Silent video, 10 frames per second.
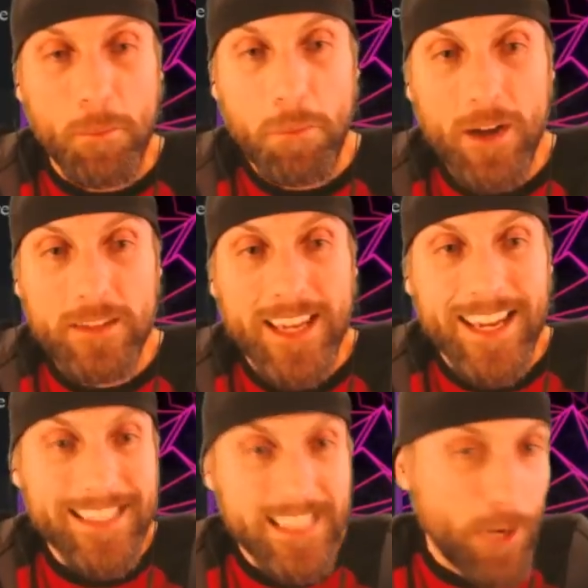But
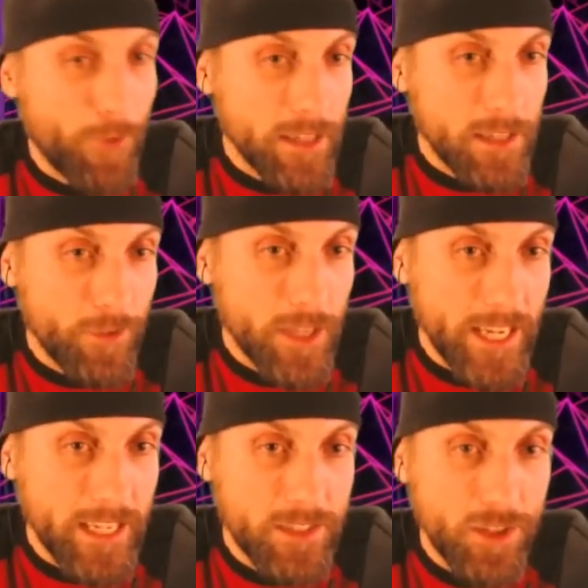it's directly
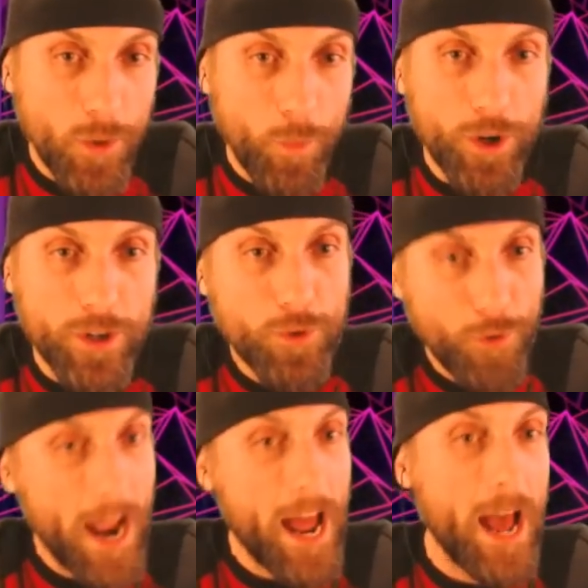related to the word
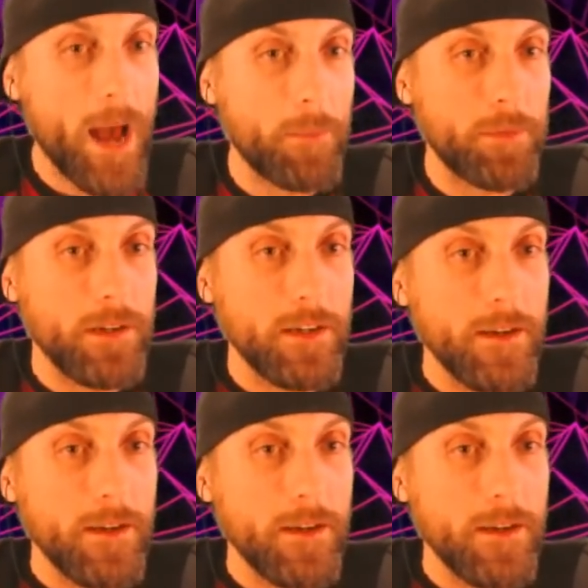crab.